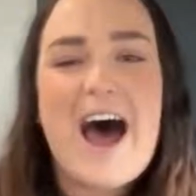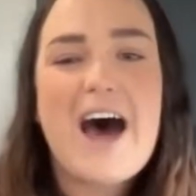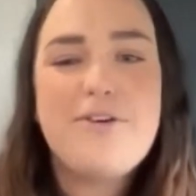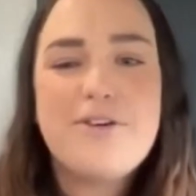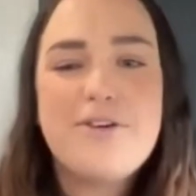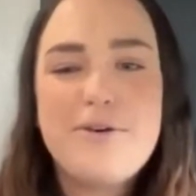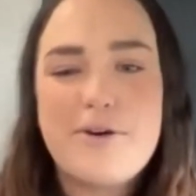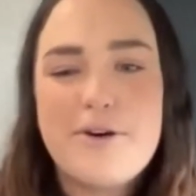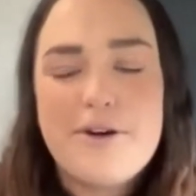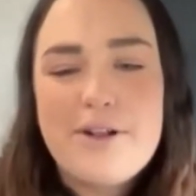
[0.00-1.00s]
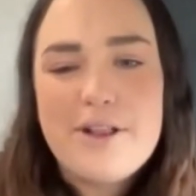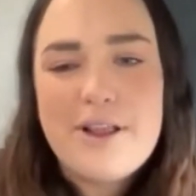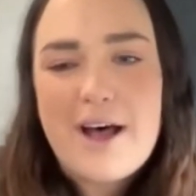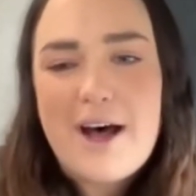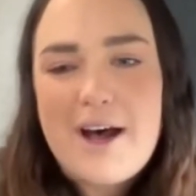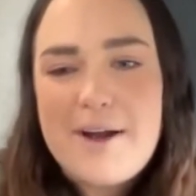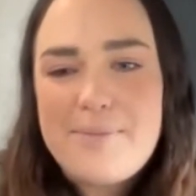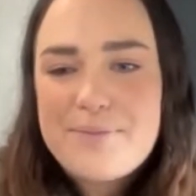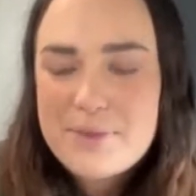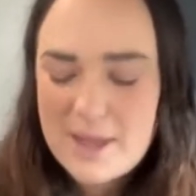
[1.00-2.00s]
how do
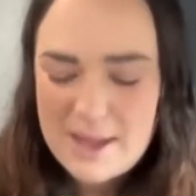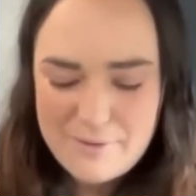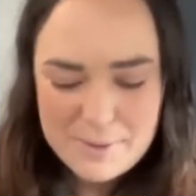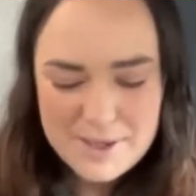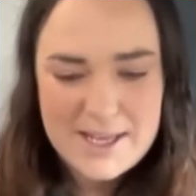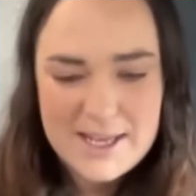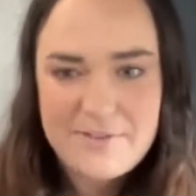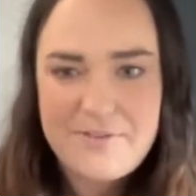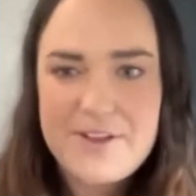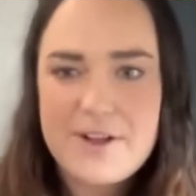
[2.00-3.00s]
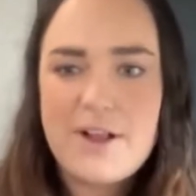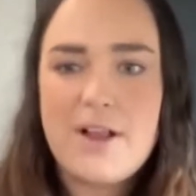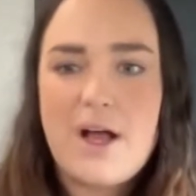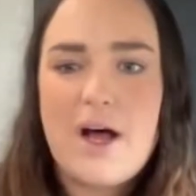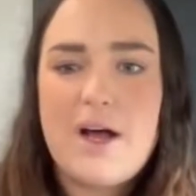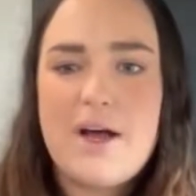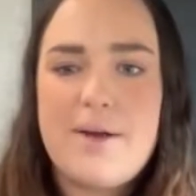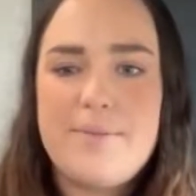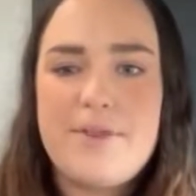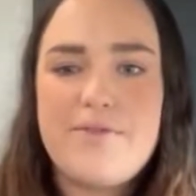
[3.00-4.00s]
everybody here feel
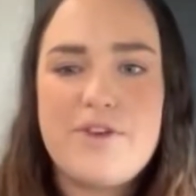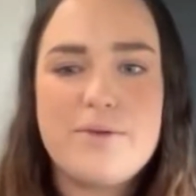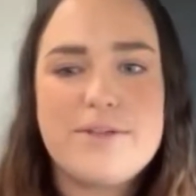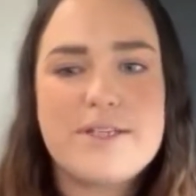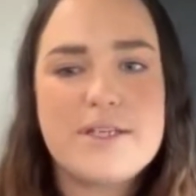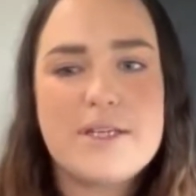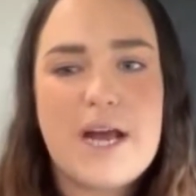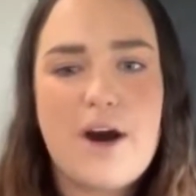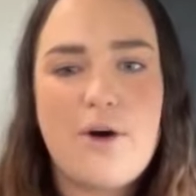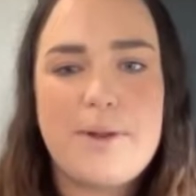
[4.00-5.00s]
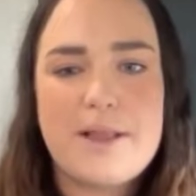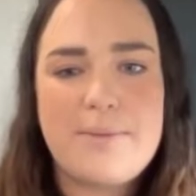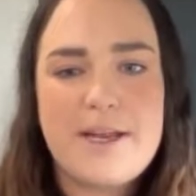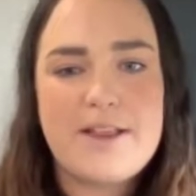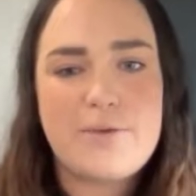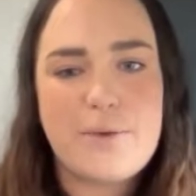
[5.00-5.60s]
the viewers could help eliminate